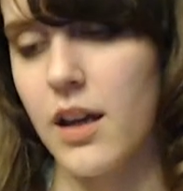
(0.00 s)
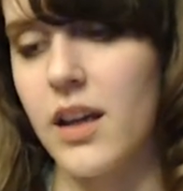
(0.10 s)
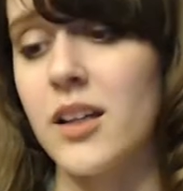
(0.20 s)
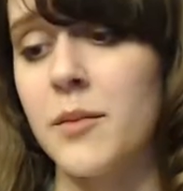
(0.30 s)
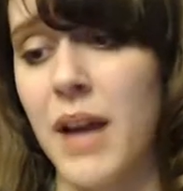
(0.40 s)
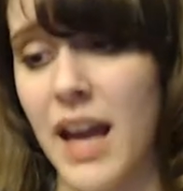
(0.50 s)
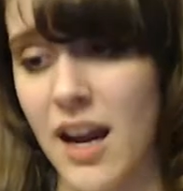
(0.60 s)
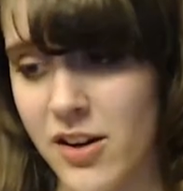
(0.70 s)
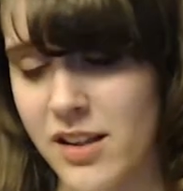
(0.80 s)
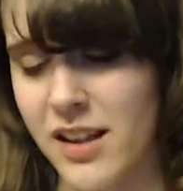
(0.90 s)

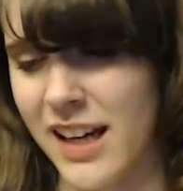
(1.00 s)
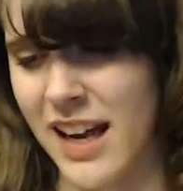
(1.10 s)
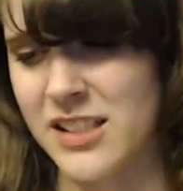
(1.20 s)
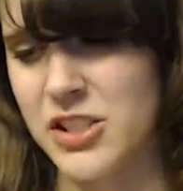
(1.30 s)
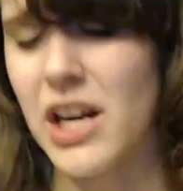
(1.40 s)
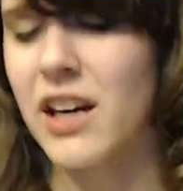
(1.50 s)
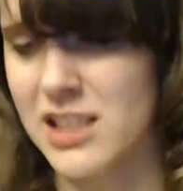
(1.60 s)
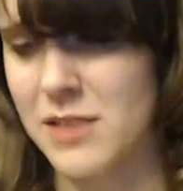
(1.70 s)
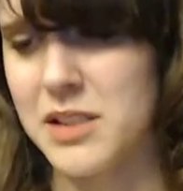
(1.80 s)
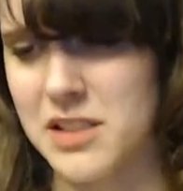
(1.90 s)
As a
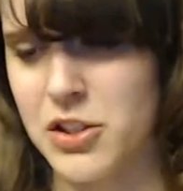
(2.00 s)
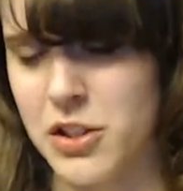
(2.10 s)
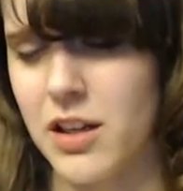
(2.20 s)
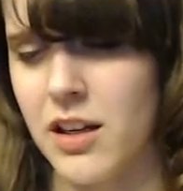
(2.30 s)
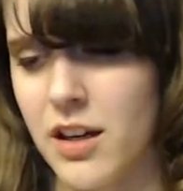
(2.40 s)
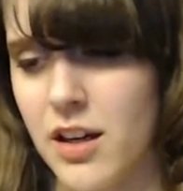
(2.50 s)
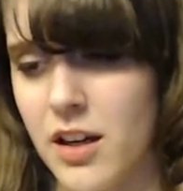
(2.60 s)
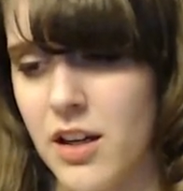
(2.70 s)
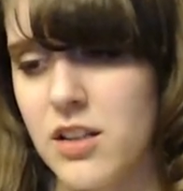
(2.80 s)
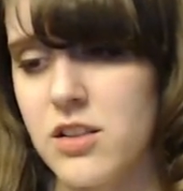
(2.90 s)
juxtaposition
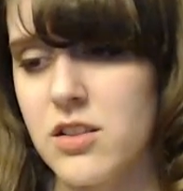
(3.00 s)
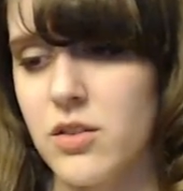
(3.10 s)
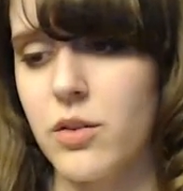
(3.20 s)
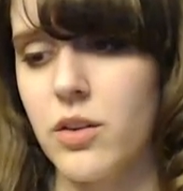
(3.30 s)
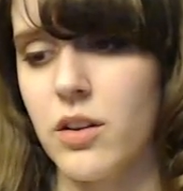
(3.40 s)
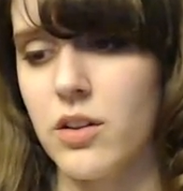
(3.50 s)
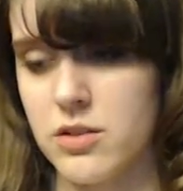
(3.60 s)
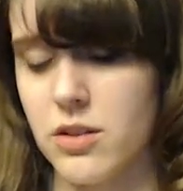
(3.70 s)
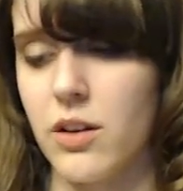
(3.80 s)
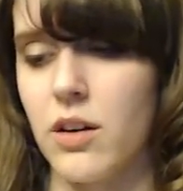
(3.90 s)
to the
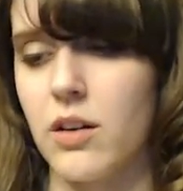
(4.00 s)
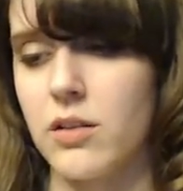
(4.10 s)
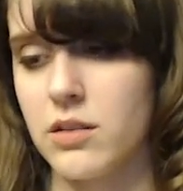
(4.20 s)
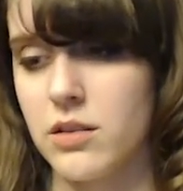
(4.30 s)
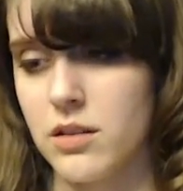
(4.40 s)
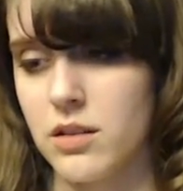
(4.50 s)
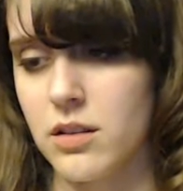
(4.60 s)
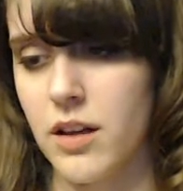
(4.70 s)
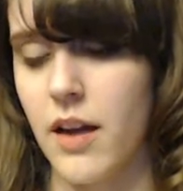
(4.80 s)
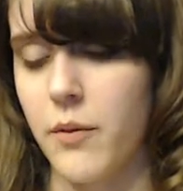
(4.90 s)
Shoyo,
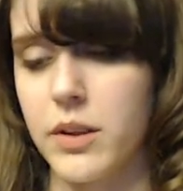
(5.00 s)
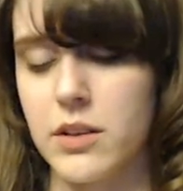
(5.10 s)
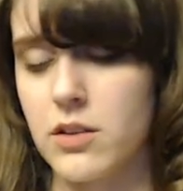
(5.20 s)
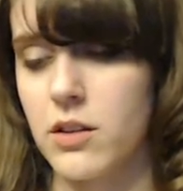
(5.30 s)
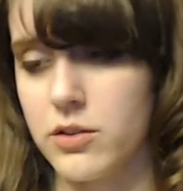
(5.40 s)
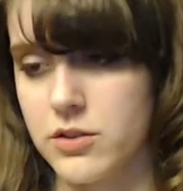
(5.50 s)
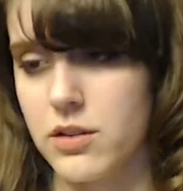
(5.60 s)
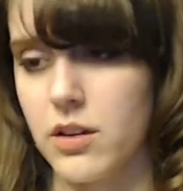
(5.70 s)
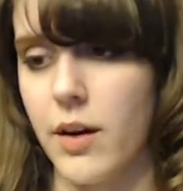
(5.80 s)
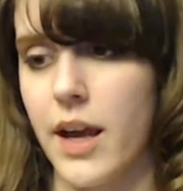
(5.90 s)
with the Shoyo
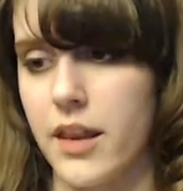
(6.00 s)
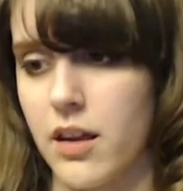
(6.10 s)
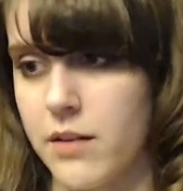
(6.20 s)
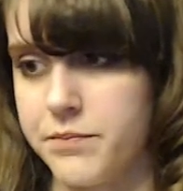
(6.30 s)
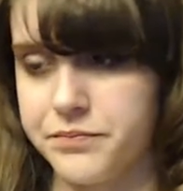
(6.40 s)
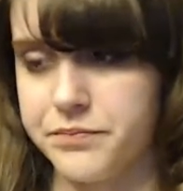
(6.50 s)
Utsuro and the